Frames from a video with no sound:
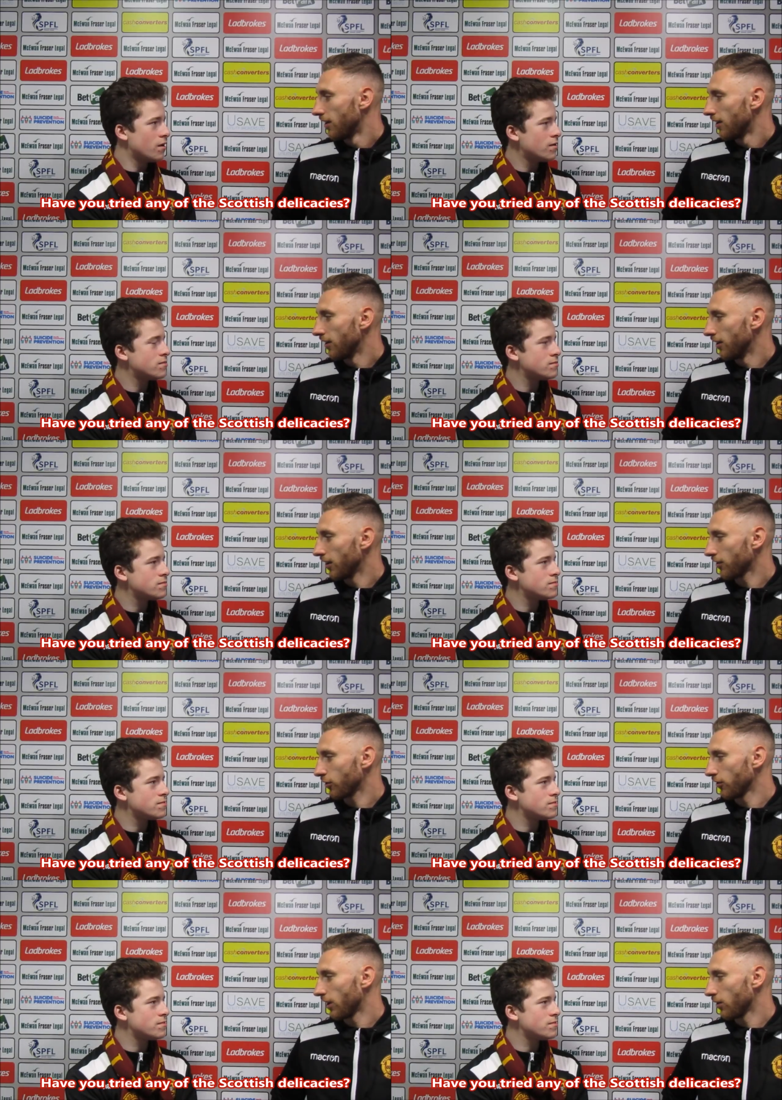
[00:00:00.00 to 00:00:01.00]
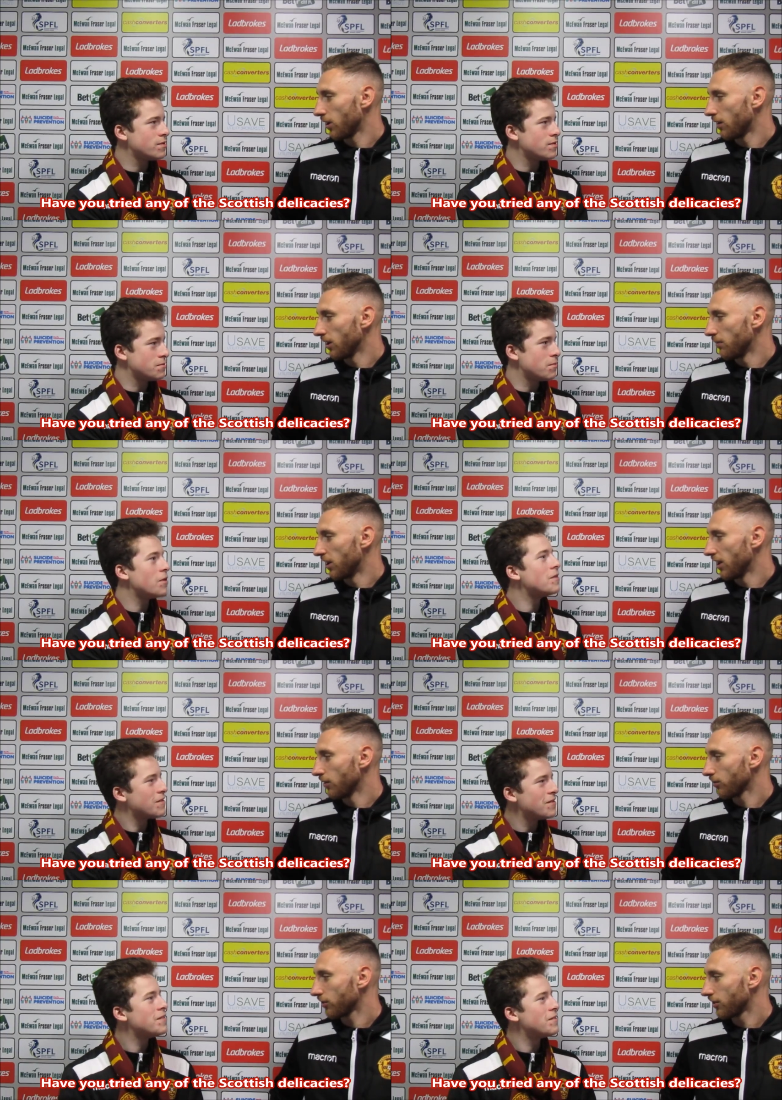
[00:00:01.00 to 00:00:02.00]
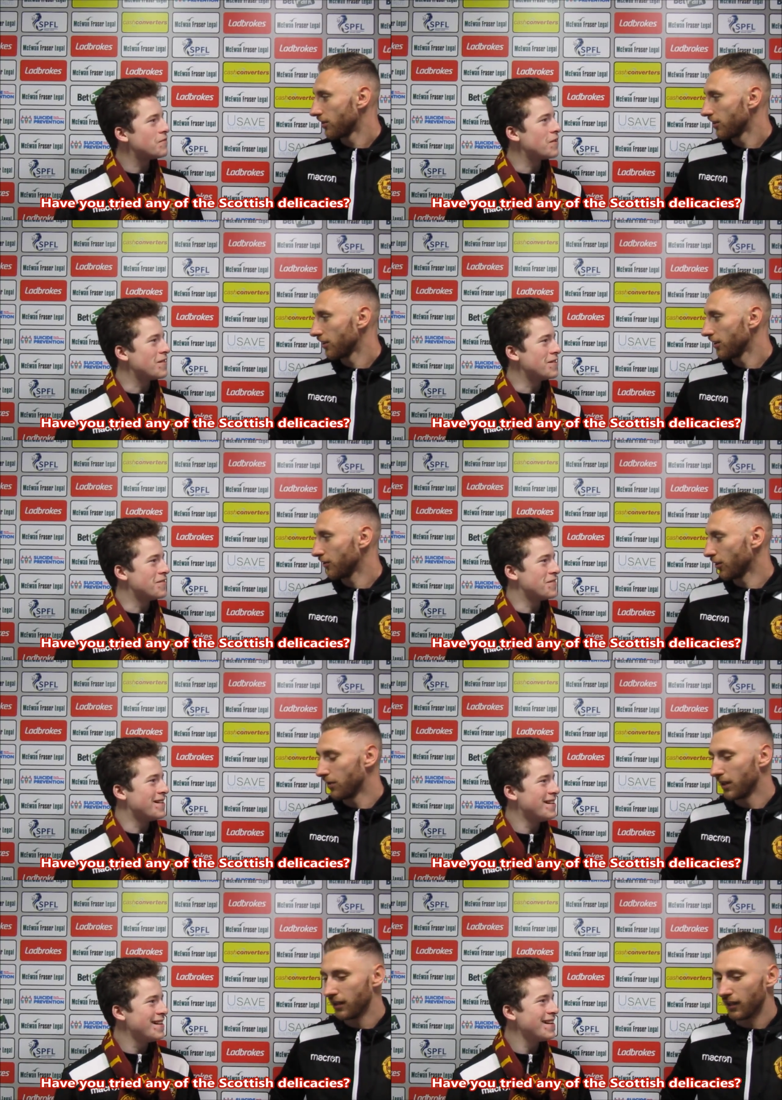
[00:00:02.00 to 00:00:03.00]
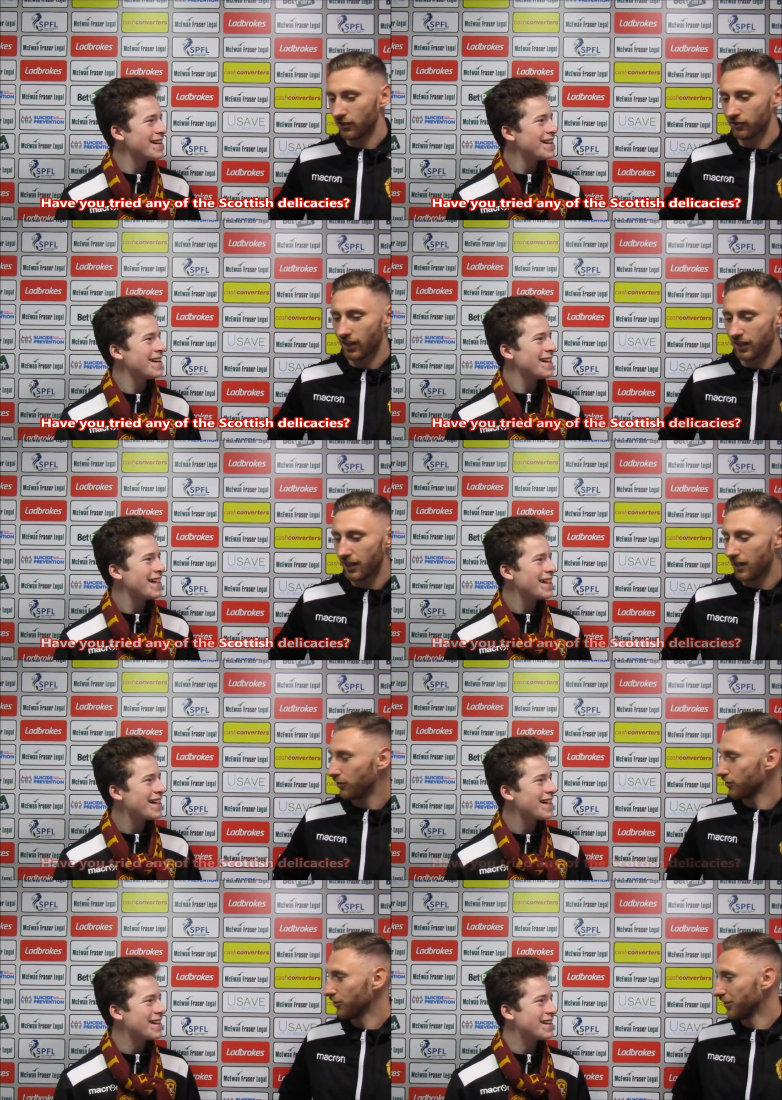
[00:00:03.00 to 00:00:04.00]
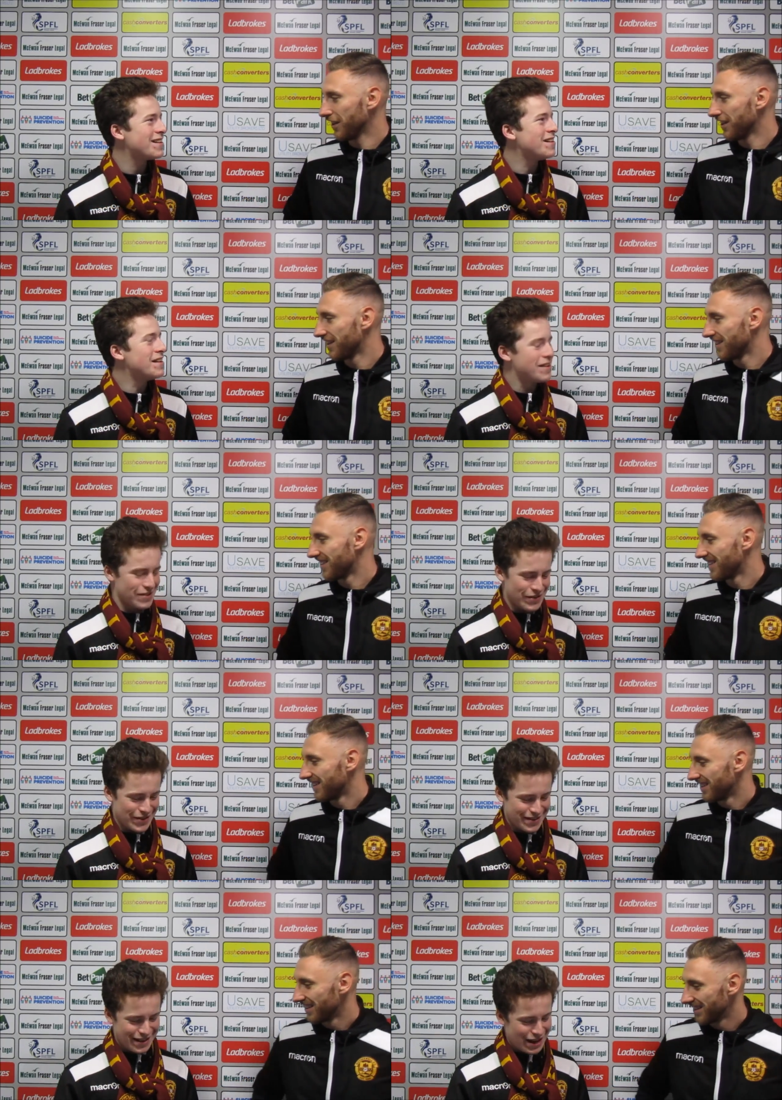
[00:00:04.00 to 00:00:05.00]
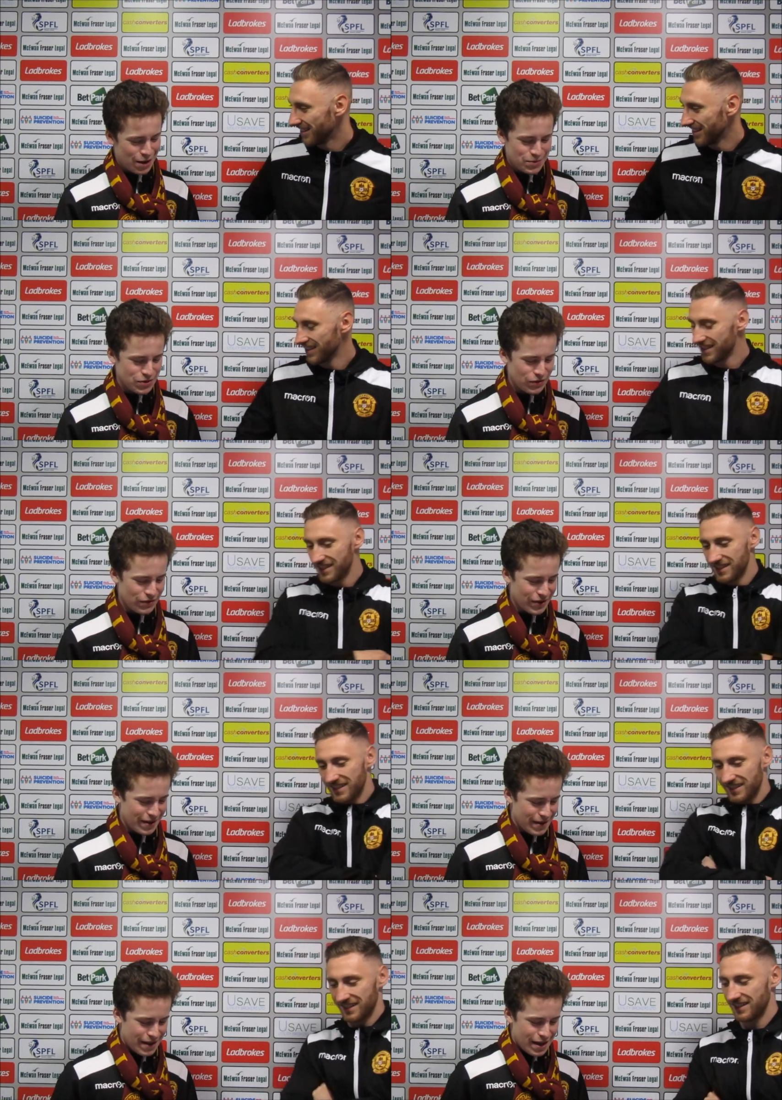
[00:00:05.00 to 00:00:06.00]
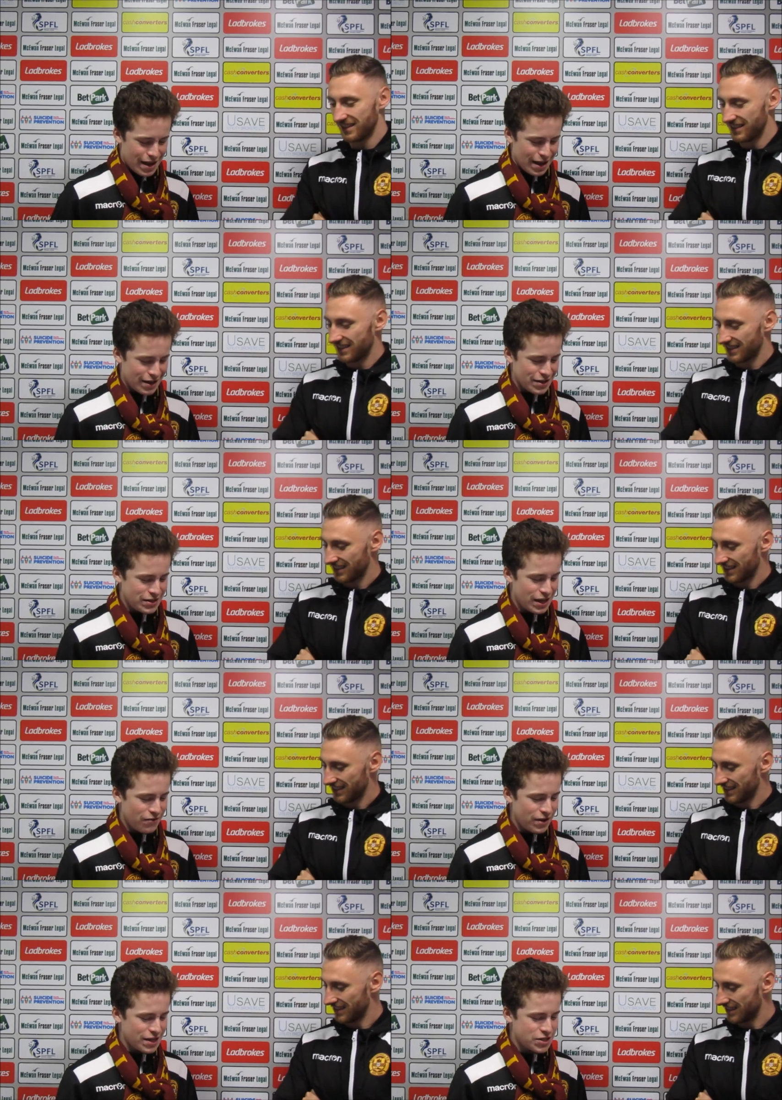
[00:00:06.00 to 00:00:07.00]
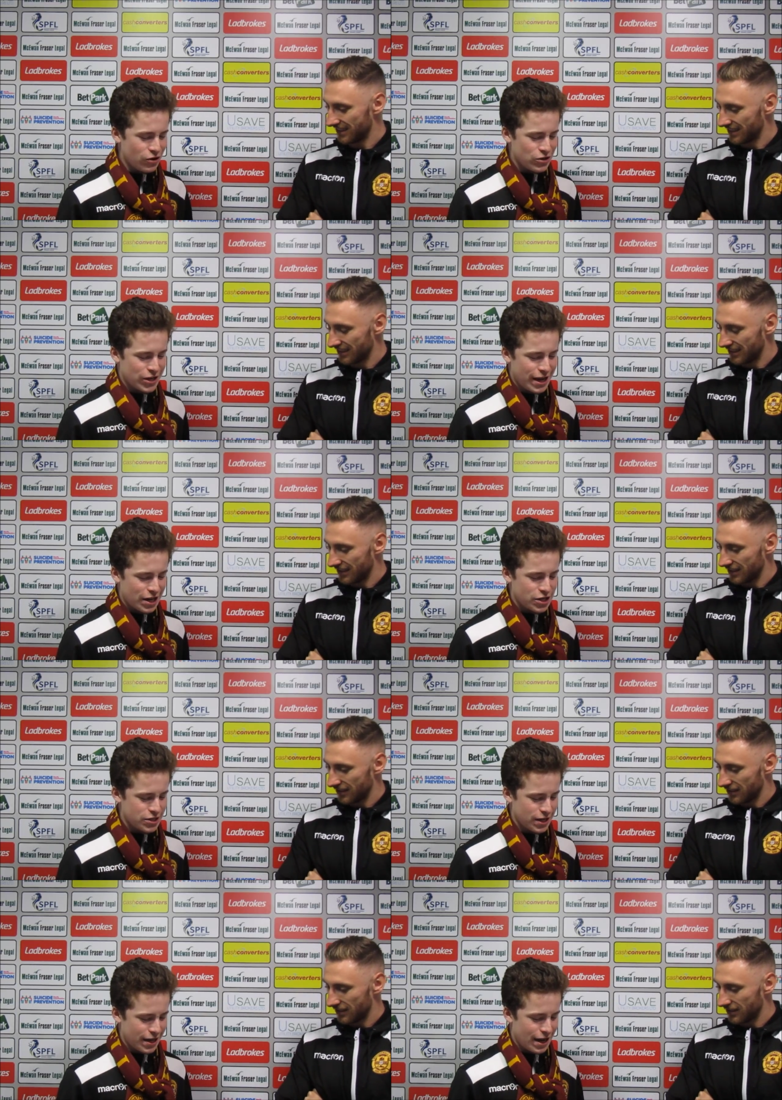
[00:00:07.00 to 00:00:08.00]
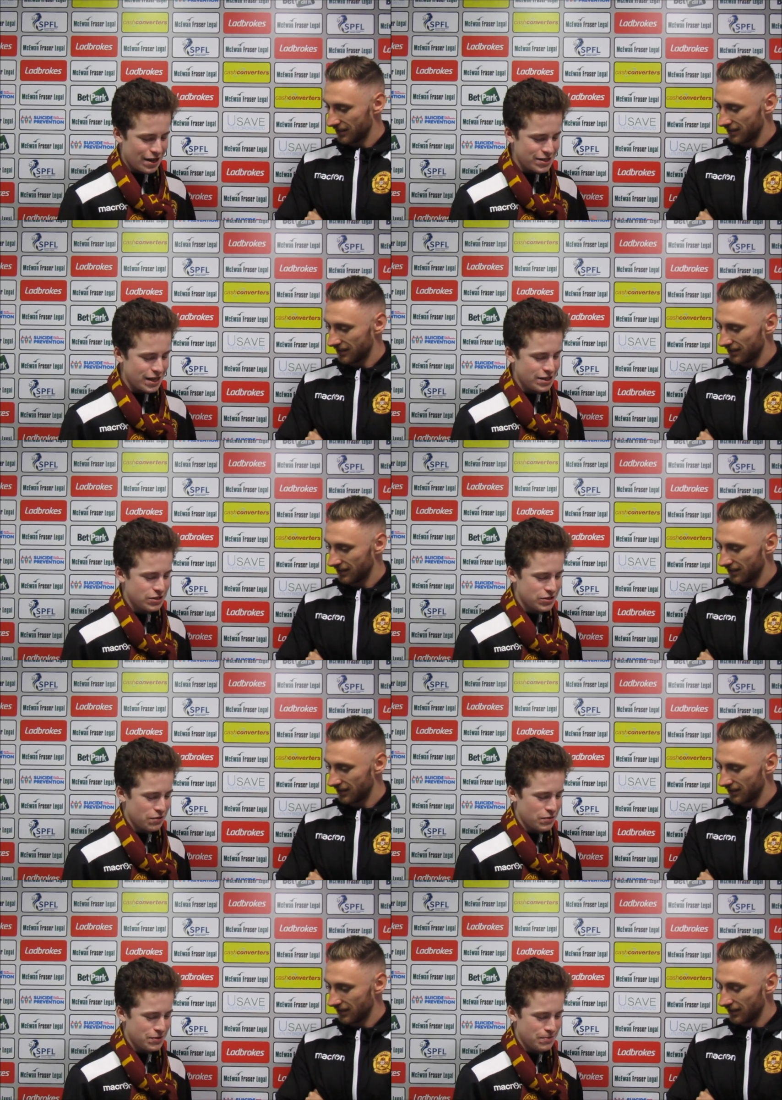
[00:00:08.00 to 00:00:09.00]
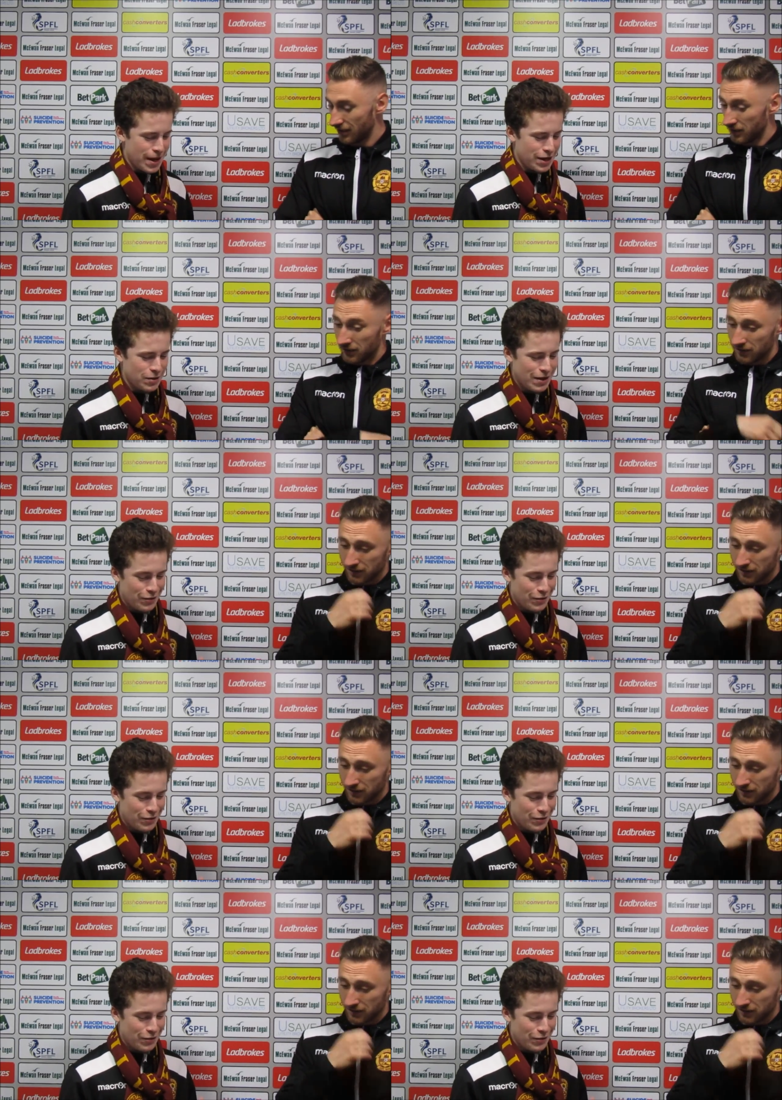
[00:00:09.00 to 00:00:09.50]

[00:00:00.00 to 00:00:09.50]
Speaker 1: uh, that's gone down quite well in my house. Fair enough. don't eh? mind that on Saturday
Speaker 2: night or Sunday. Oh, absolutely. Uh, do you have any Scottish connections, like ancestors, that would make you